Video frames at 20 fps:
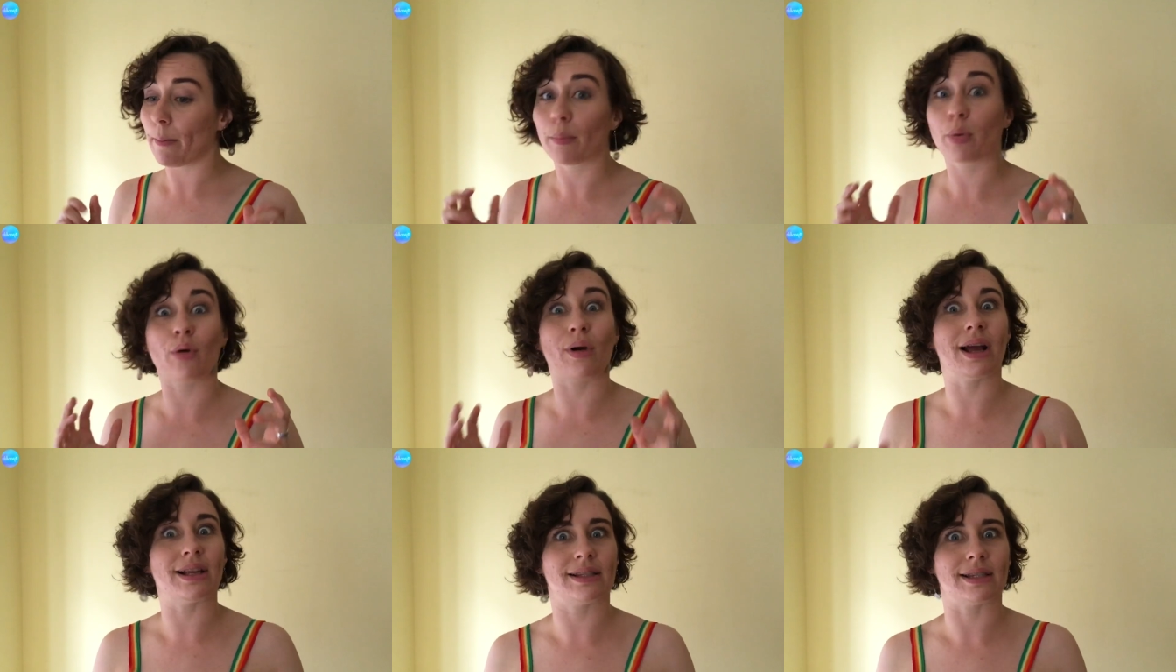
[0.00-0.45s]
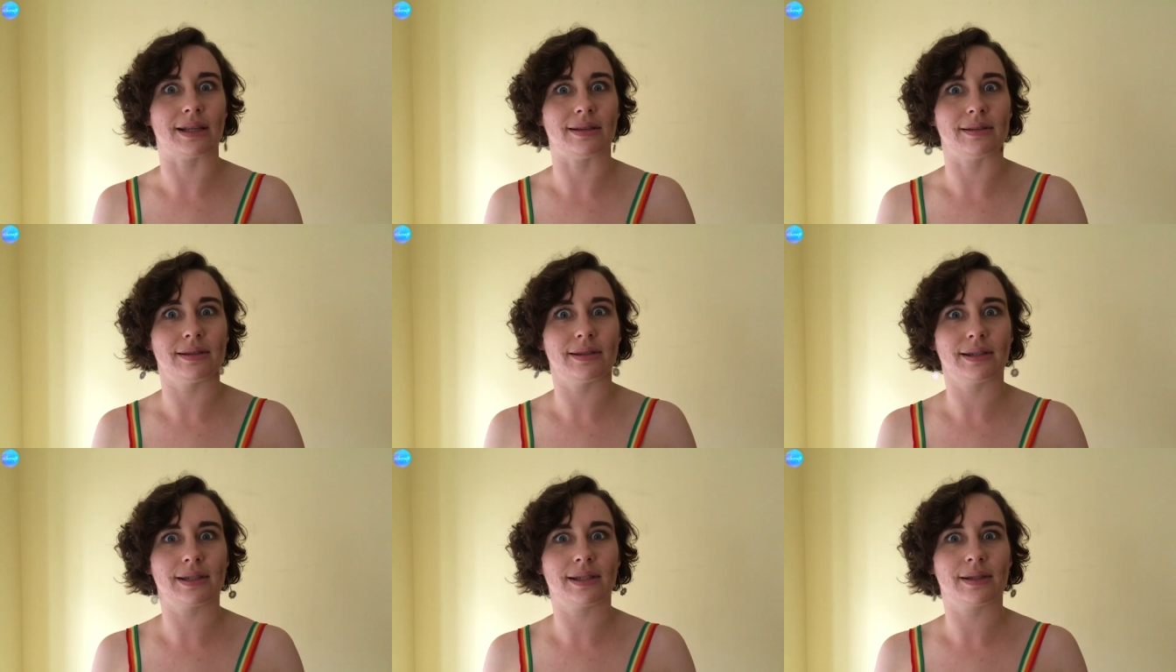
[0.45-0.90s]

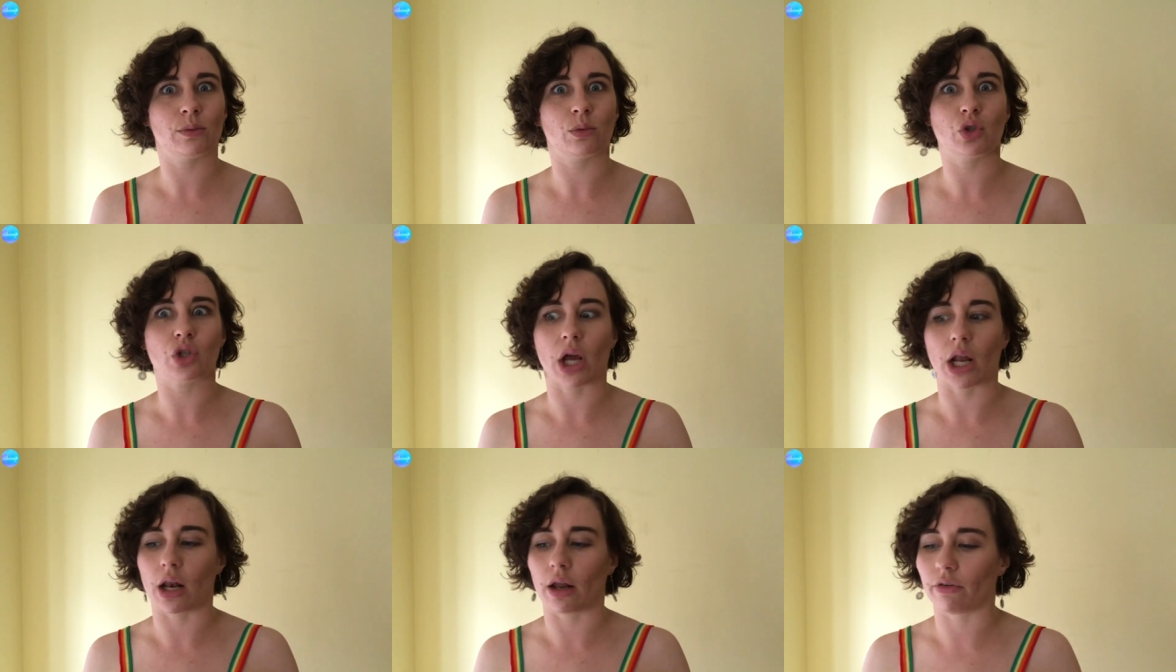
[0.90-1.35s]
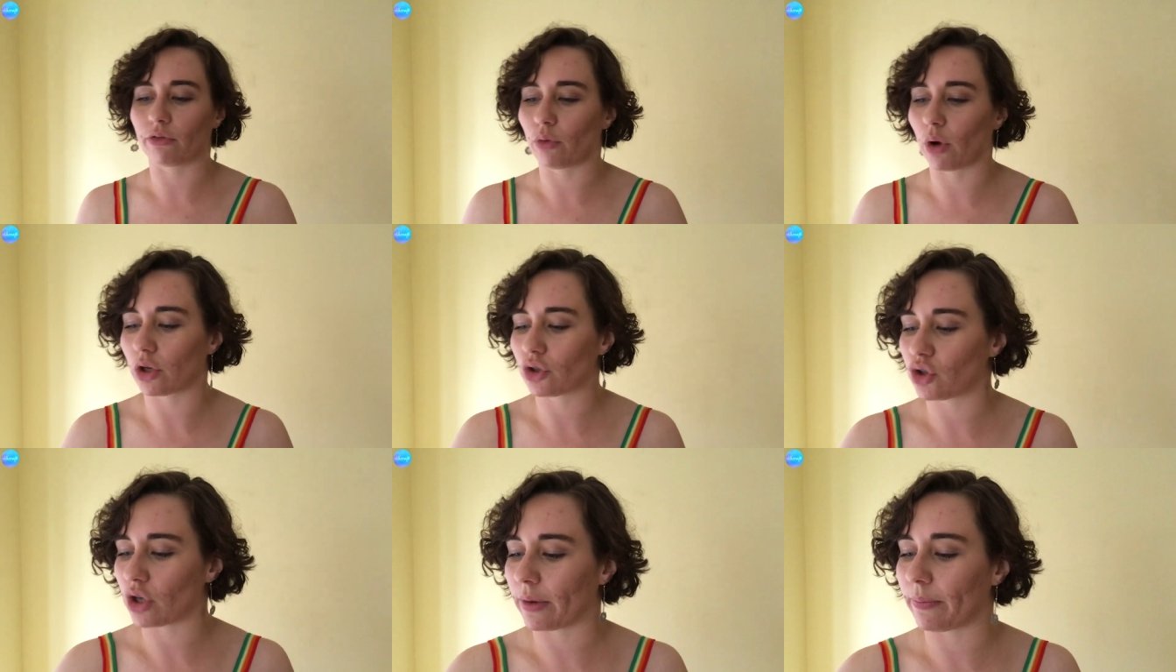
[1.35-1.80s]
presence, which I love
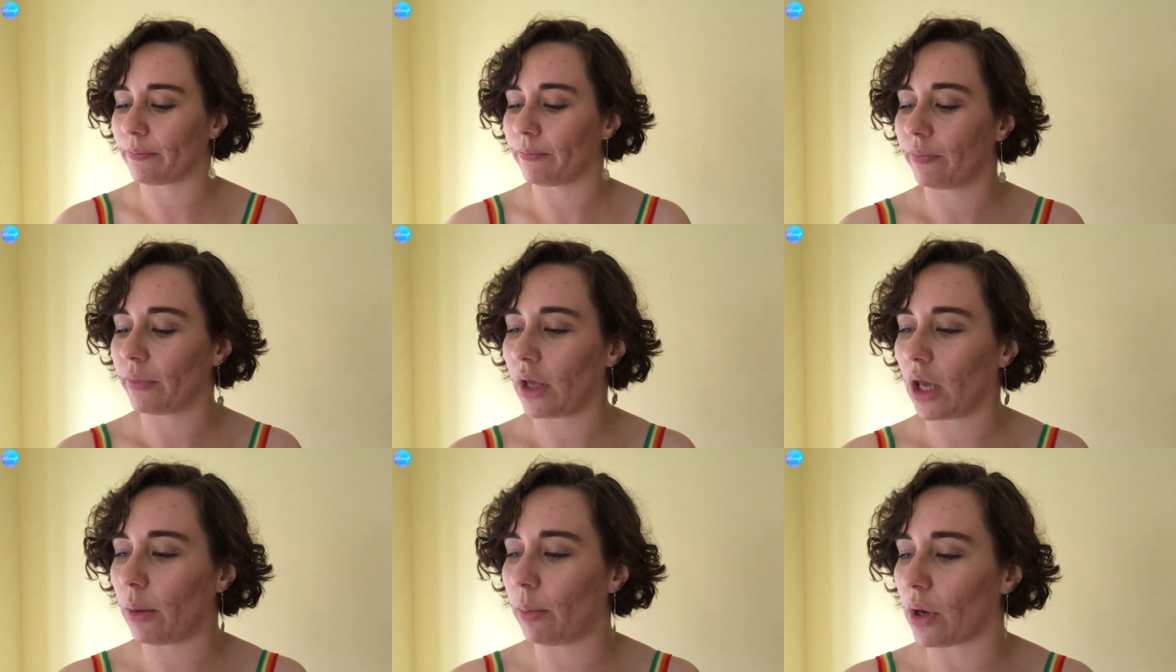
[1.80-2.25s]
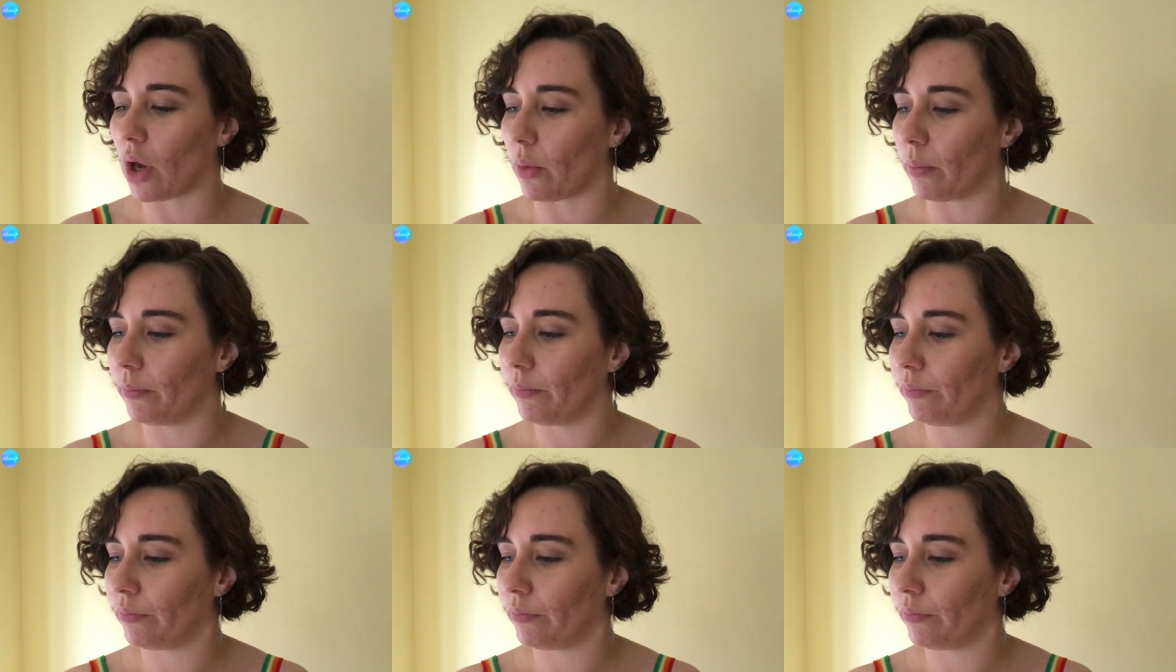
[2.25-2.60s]
watching. Here we go.